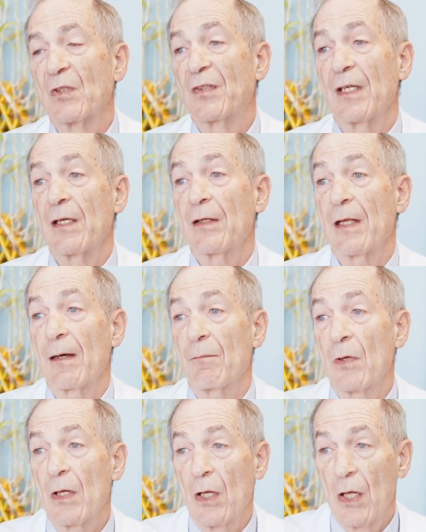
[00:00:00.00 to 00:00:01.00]
seeing
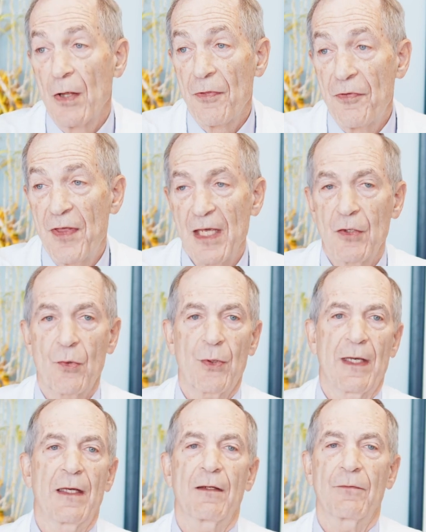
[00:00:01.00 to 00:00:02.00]
them think
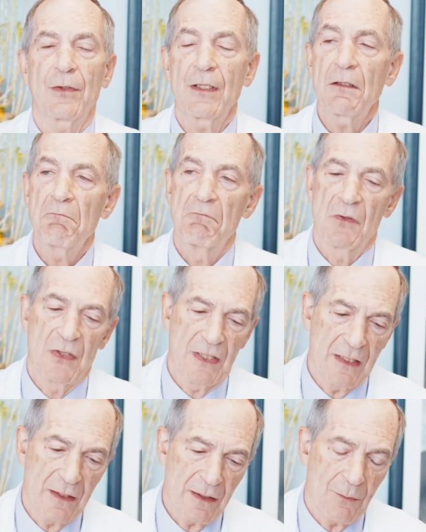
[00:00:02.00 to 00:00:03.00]
creatively,
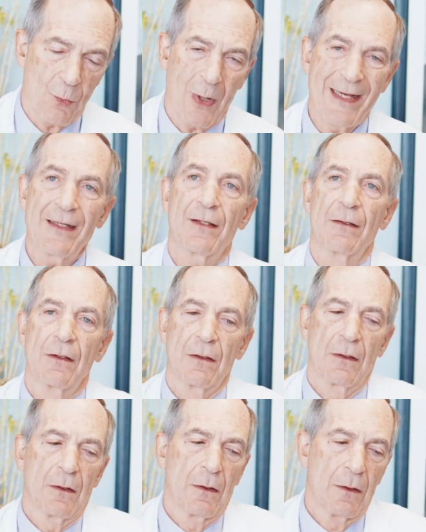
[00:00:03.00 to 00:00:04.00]
seeing them write,
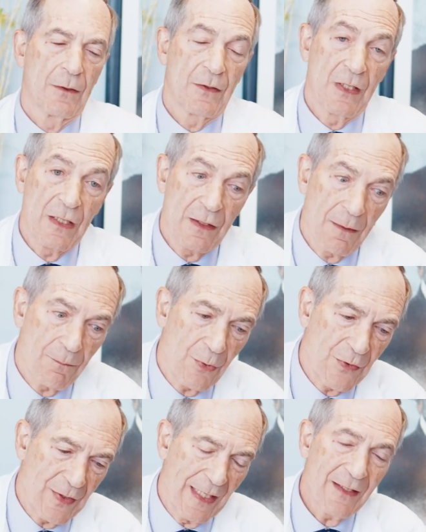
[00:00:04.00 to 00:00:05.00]
seeing them
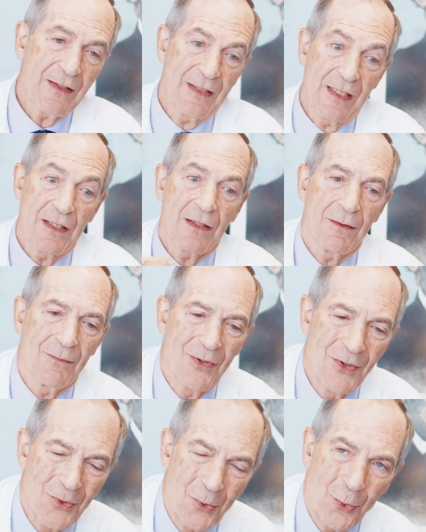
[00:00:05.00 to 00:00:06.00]
present, seeing them
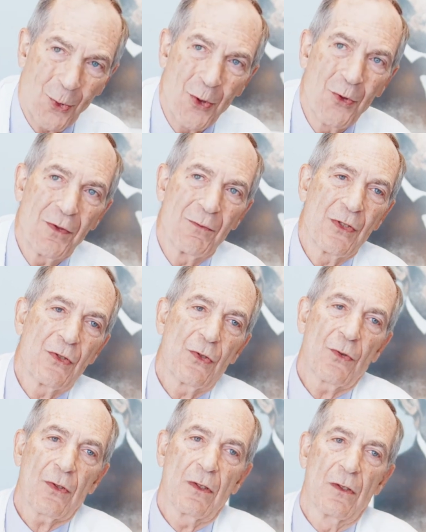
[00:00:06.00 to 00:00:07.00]
grow and
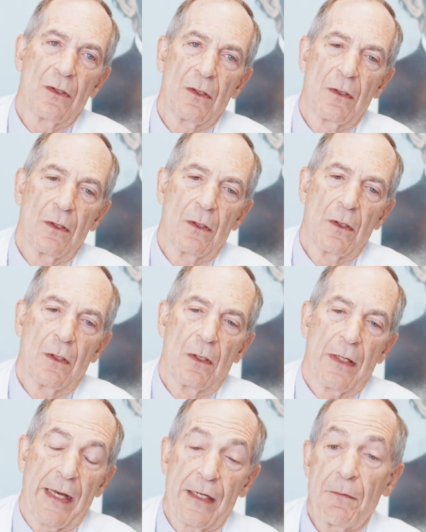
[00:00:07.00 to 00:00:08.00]
mature,
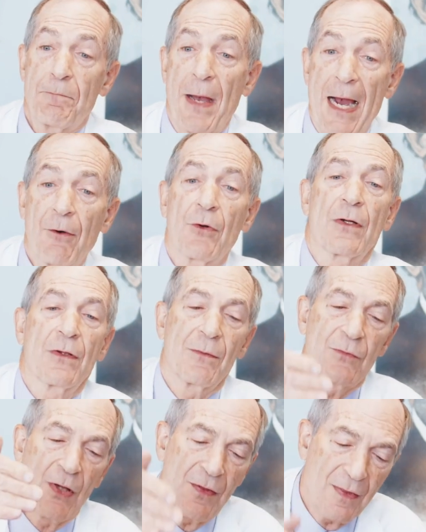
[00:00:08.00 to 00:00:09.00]
and empowering
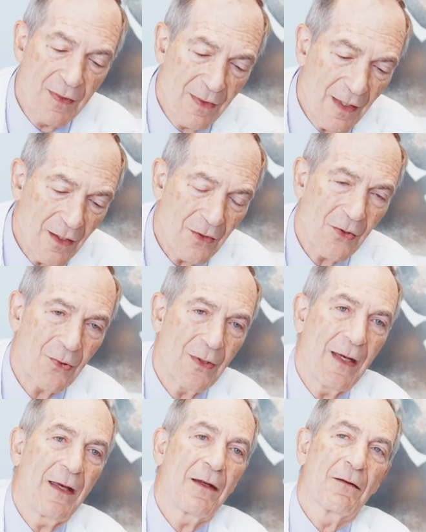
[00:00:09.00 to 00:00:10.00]
them to think
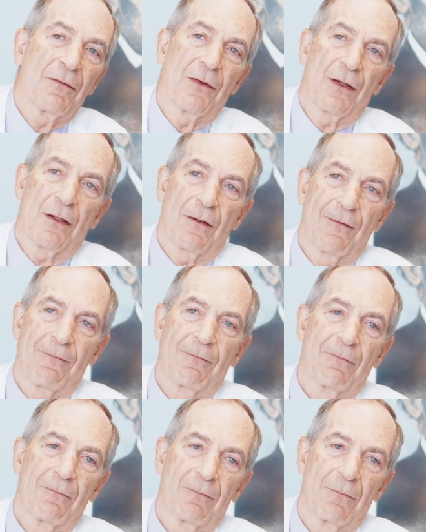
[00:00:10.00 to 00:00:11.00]
creatively,
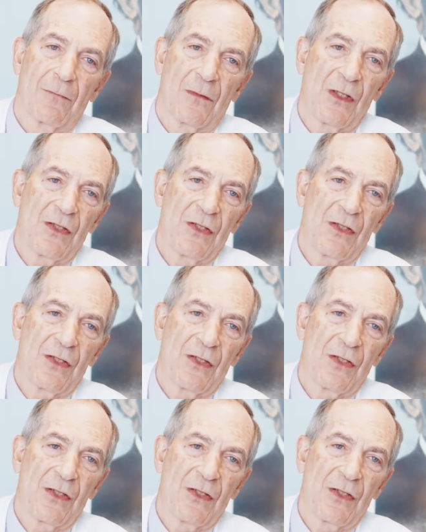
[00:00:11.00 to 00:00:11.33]
to